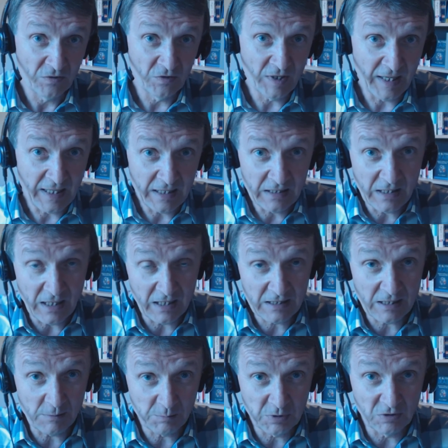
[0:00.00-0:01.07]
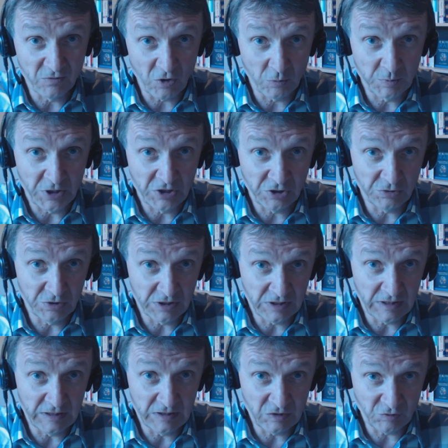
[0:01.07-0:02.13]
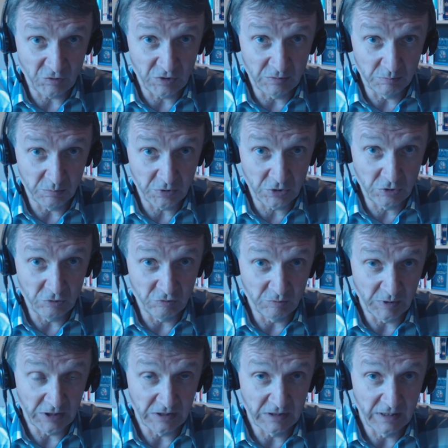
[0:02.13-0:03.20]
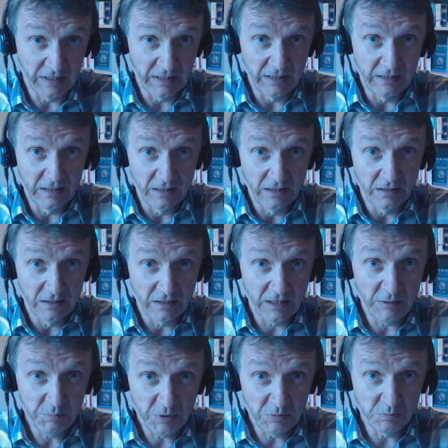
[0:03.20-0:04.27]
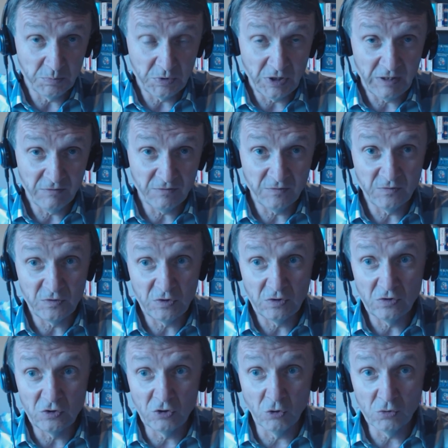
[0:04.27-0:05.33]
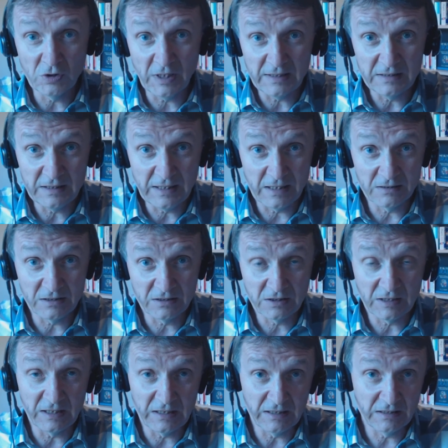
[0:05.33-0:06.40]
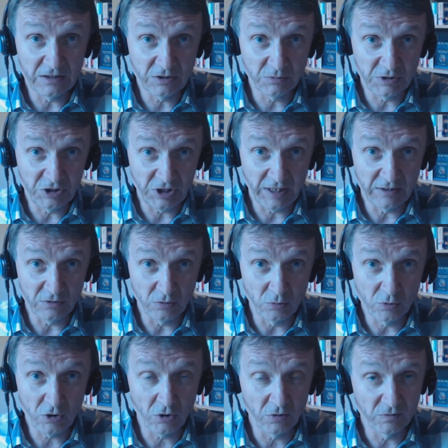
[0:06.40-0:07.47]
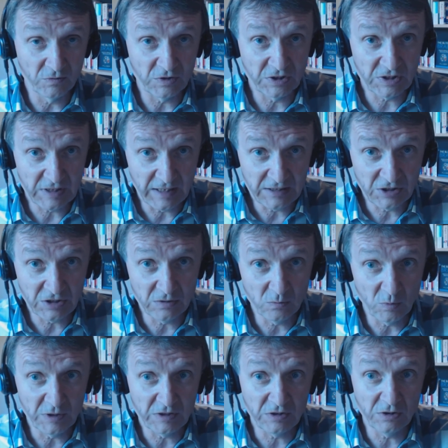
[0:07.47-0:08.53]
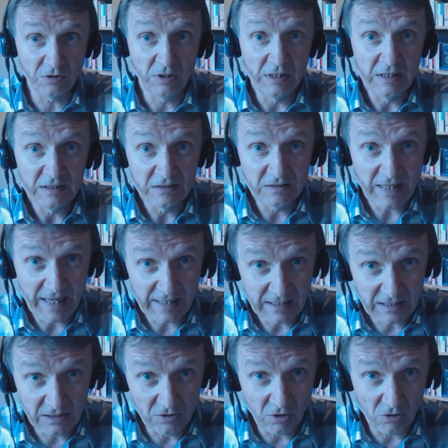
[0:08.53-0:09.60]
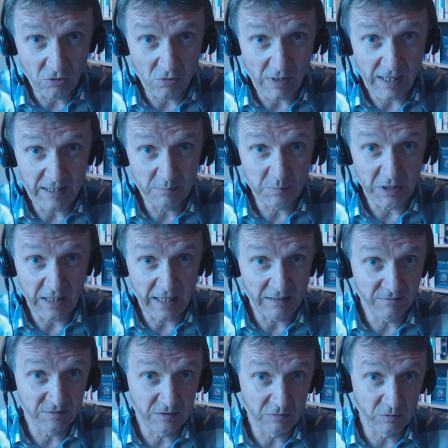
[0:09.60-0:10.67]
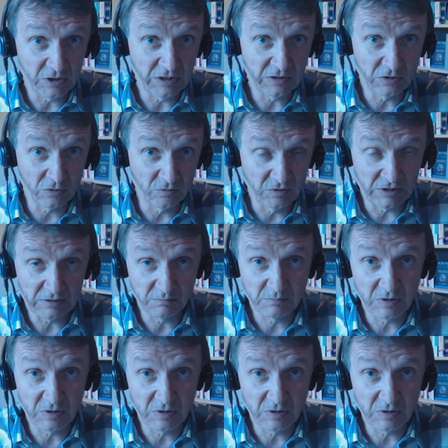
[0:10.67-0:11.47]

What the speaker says: Then a couple of opportunities for improvement. Keep it brief, Don't let the others get into a general conversation with you. That can all happen afterwards over